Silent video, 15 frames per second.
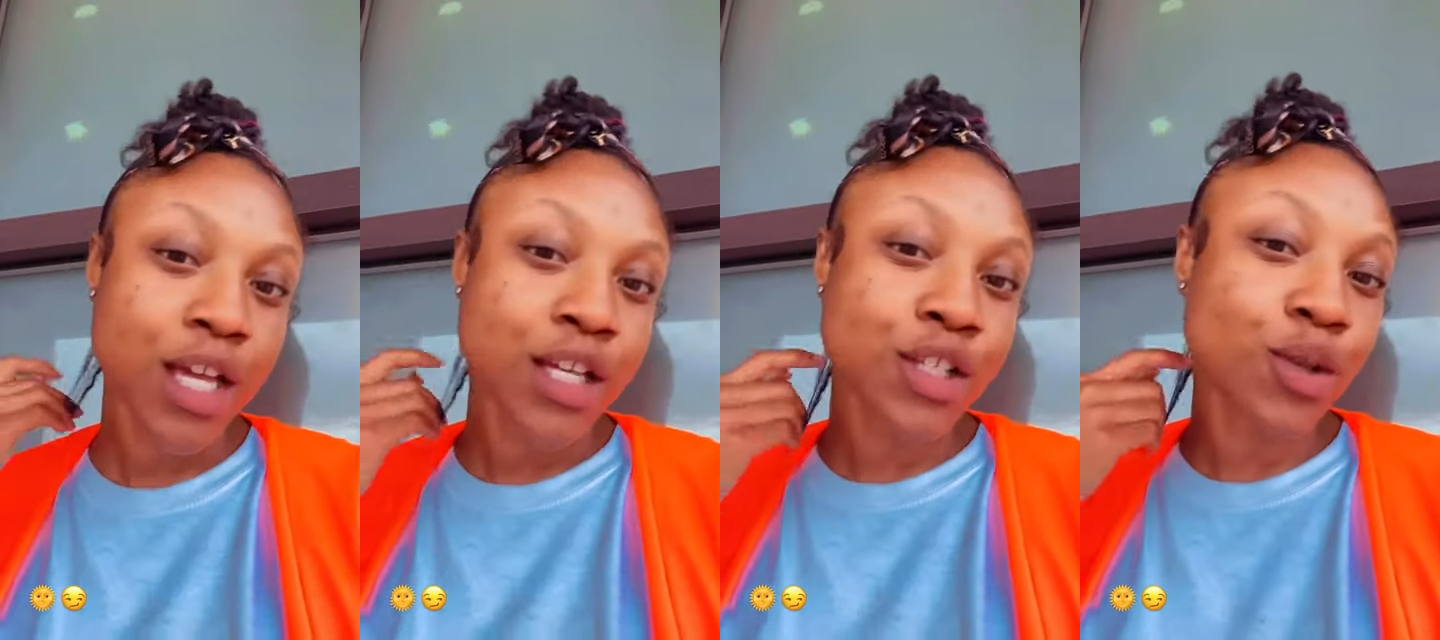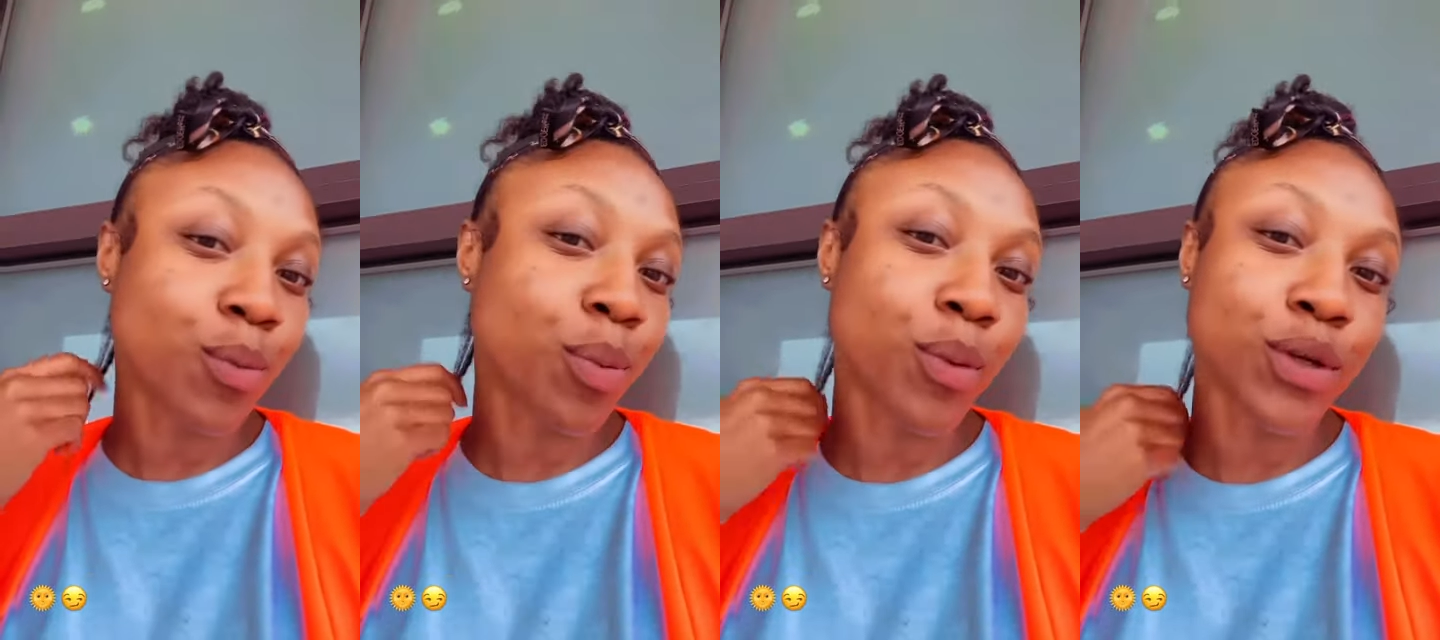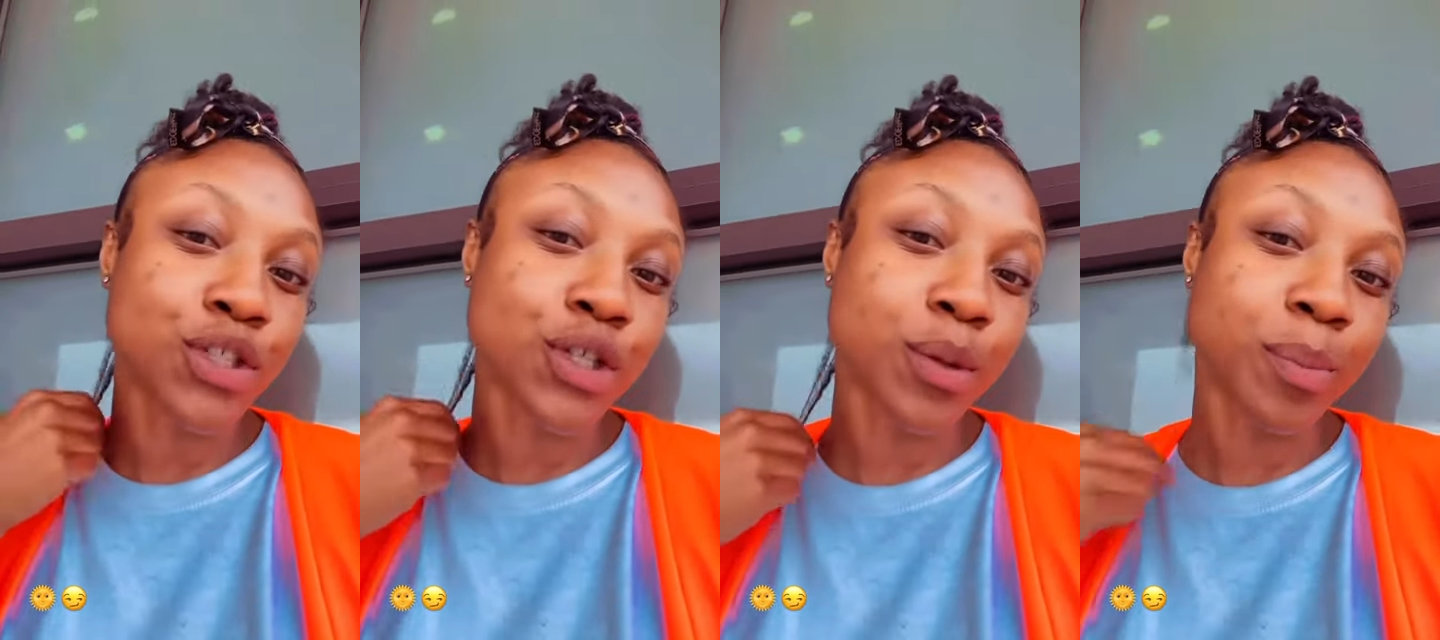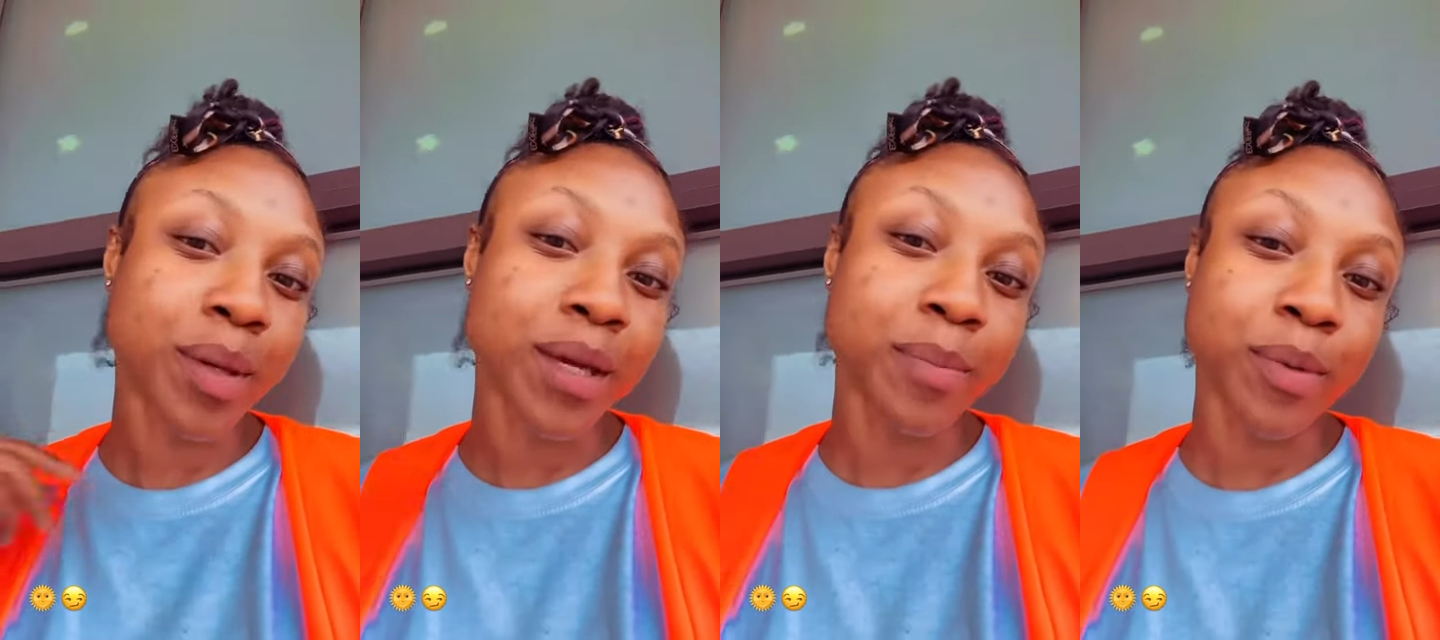Support your
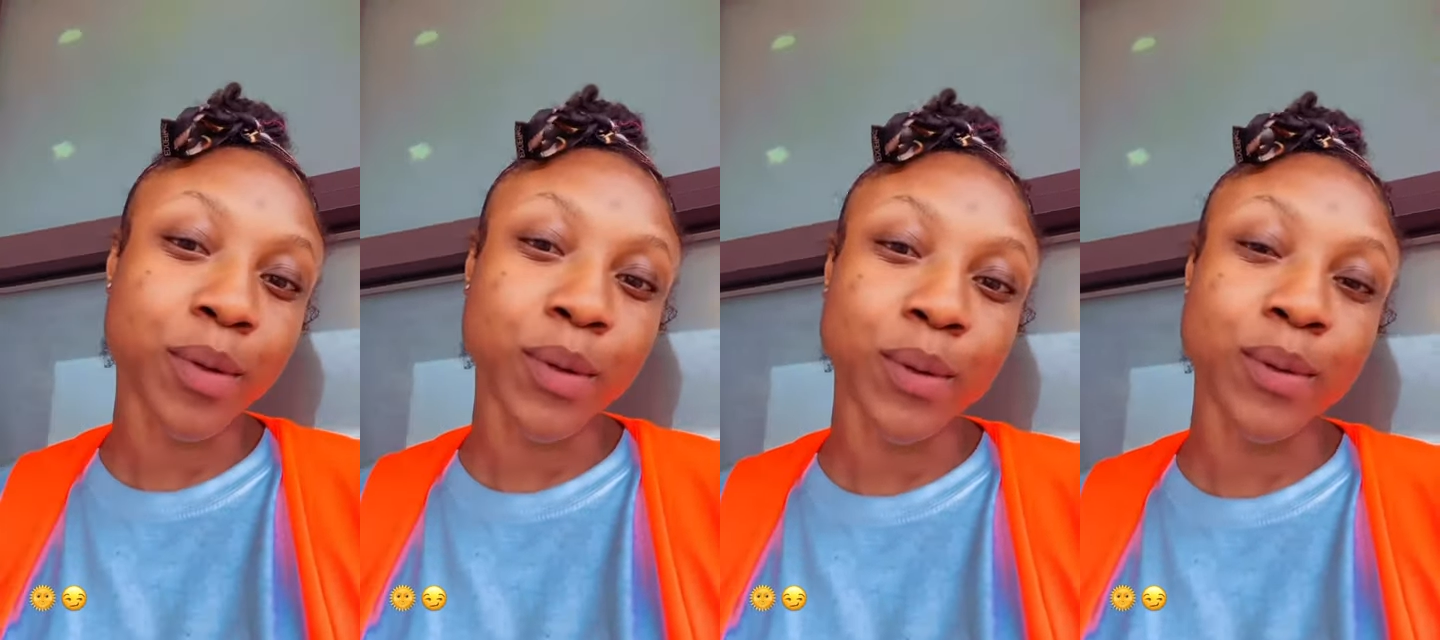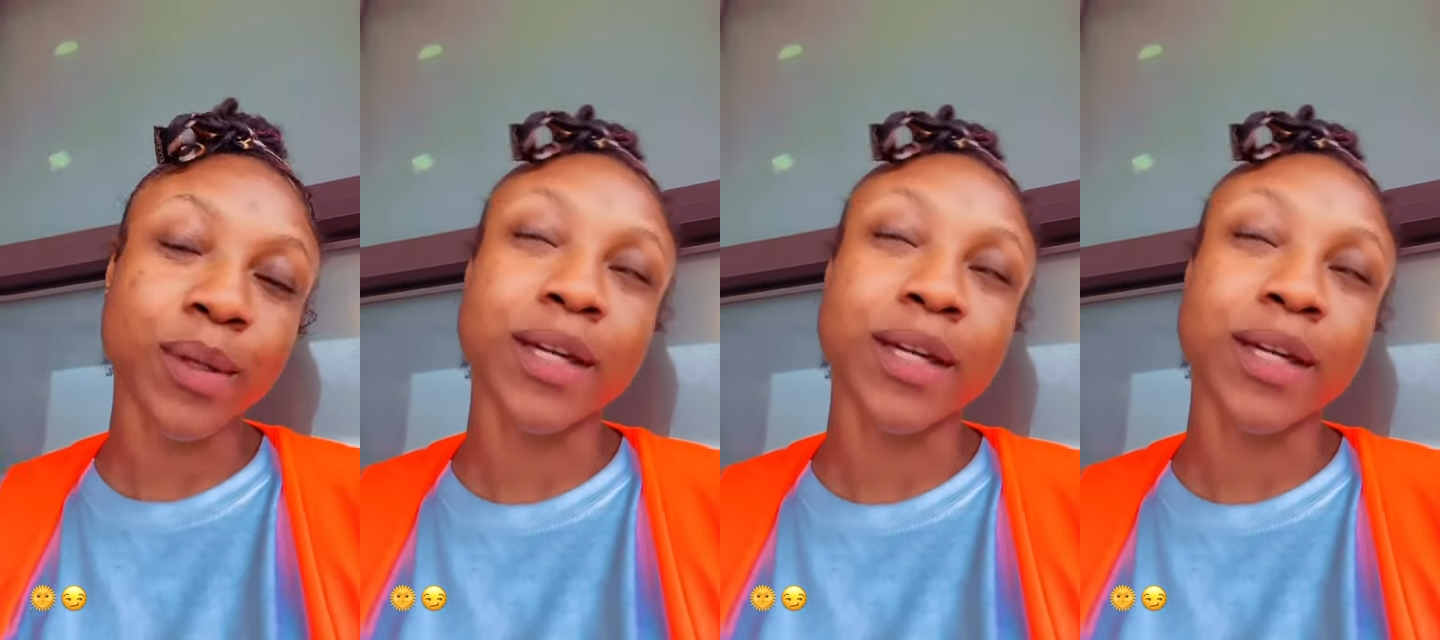people.